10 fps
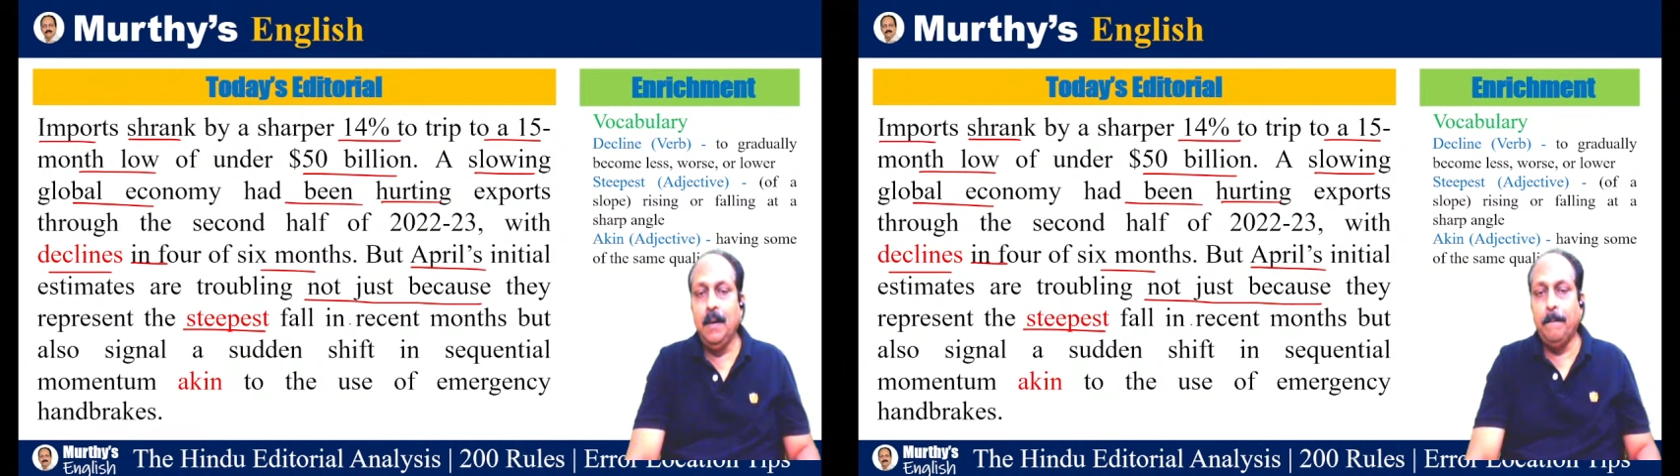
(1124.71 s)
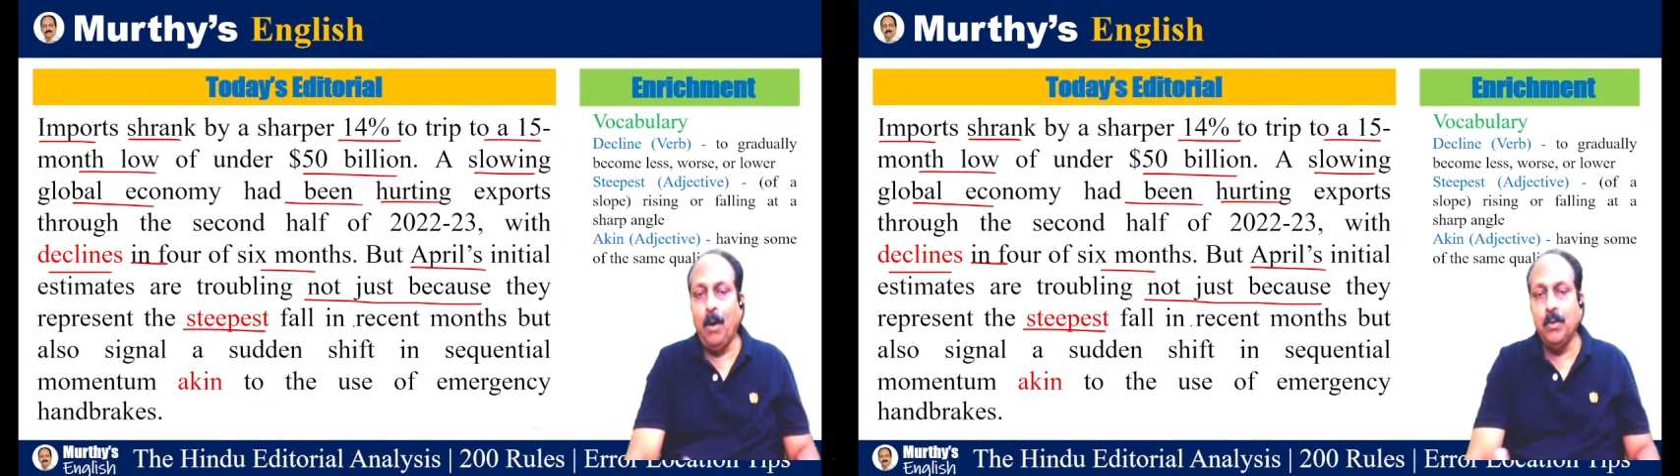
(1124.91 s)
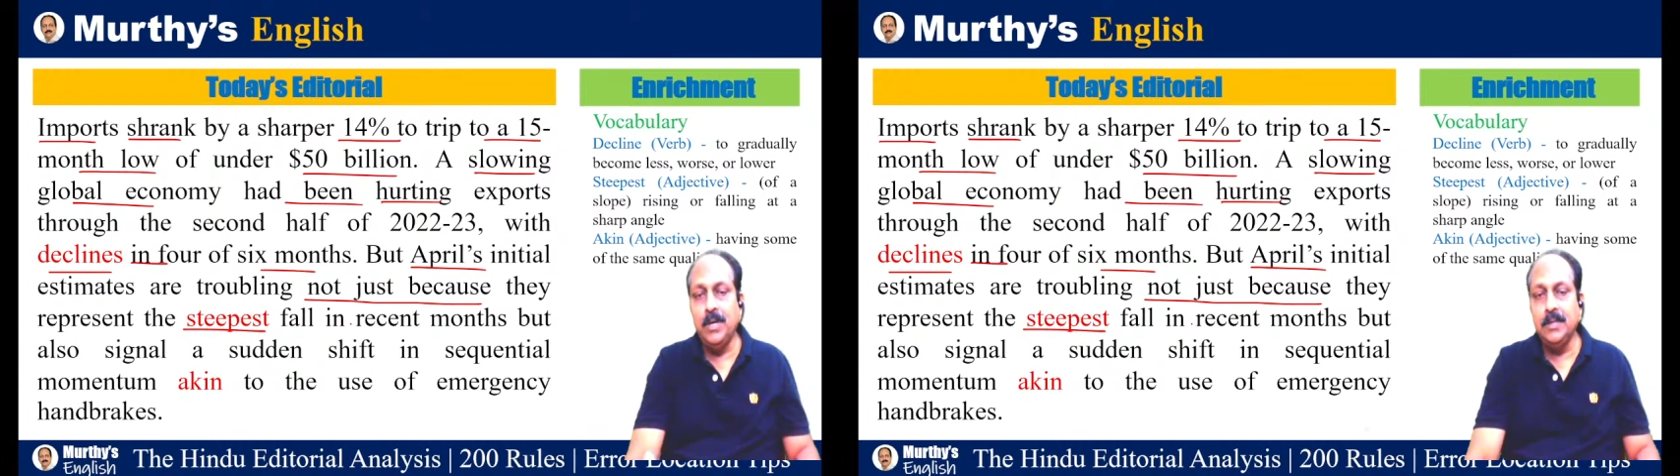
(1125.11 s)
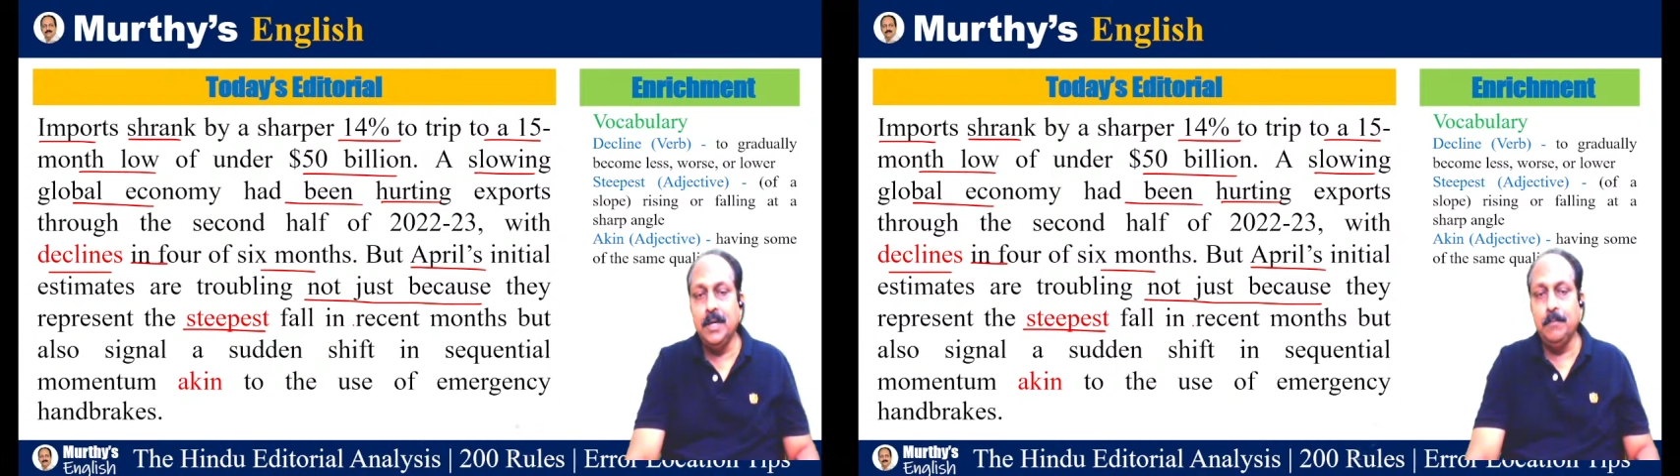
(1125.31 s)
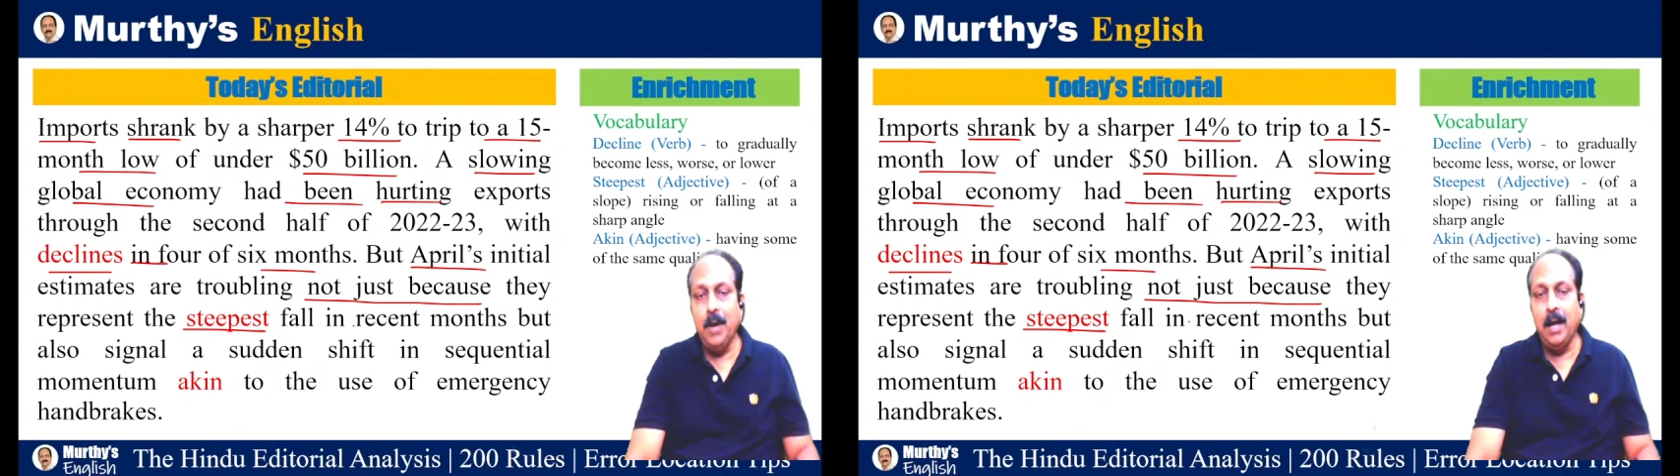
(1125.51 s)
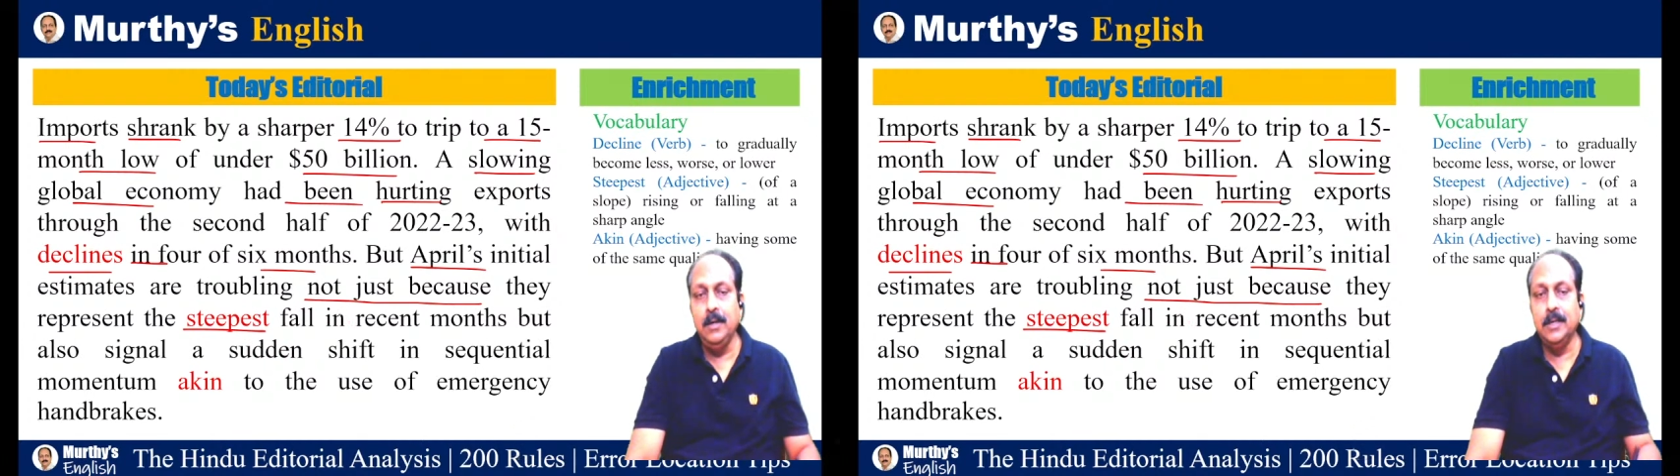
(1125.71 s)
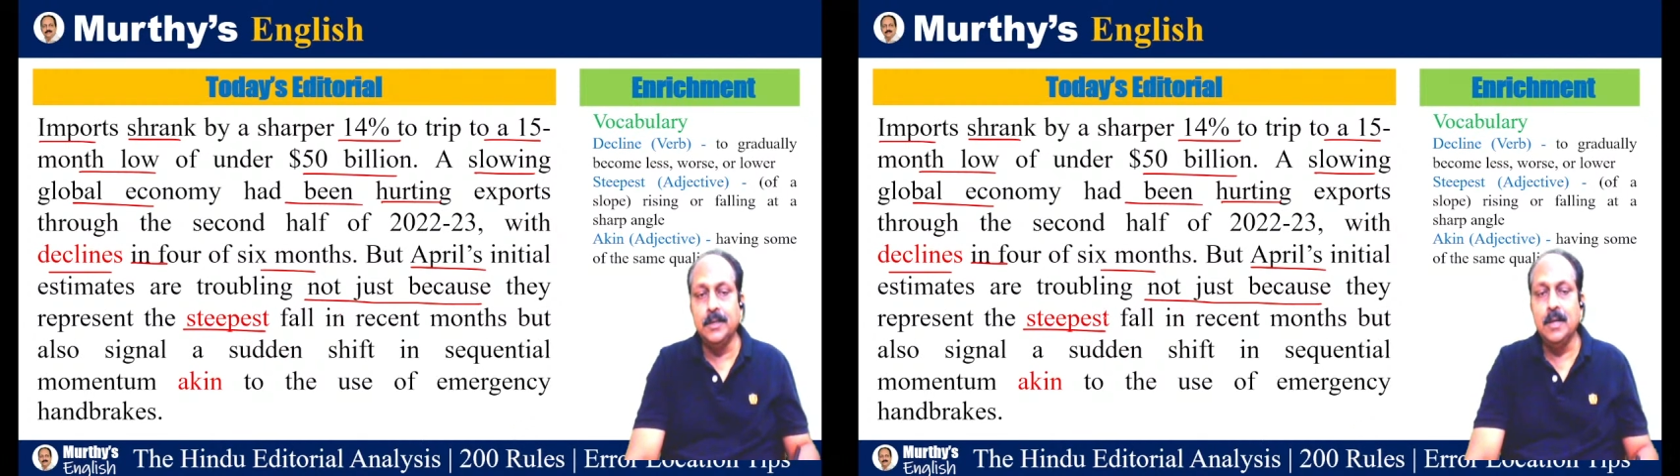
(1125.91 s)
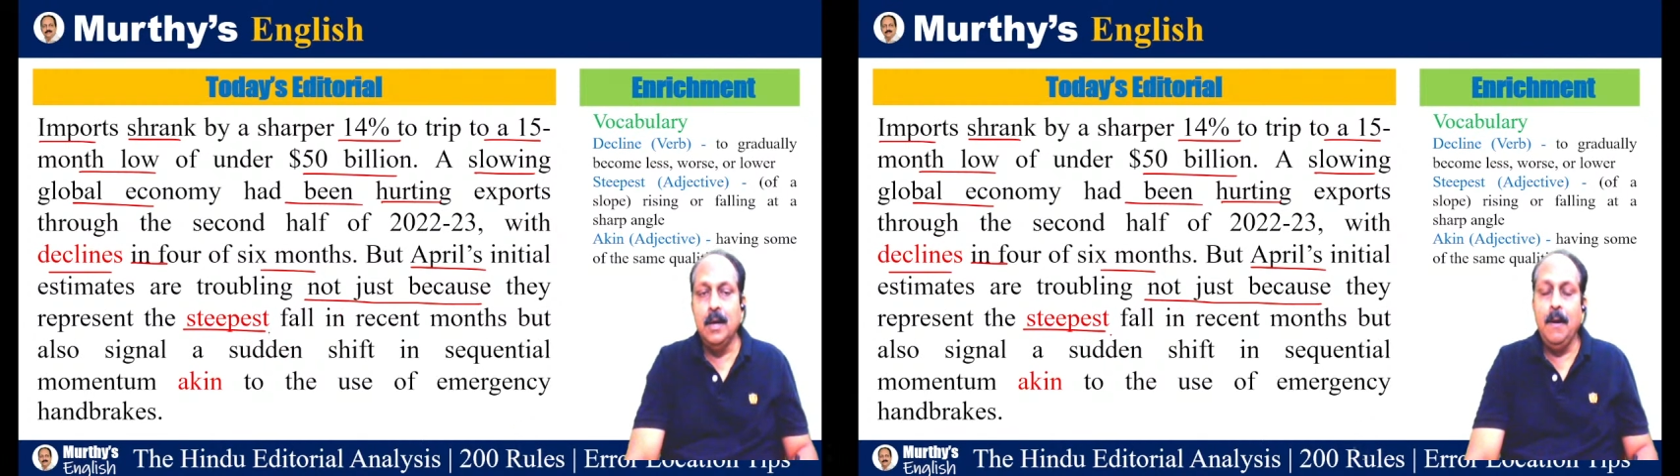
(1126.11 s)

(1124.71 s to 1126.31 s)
mountains and valleys.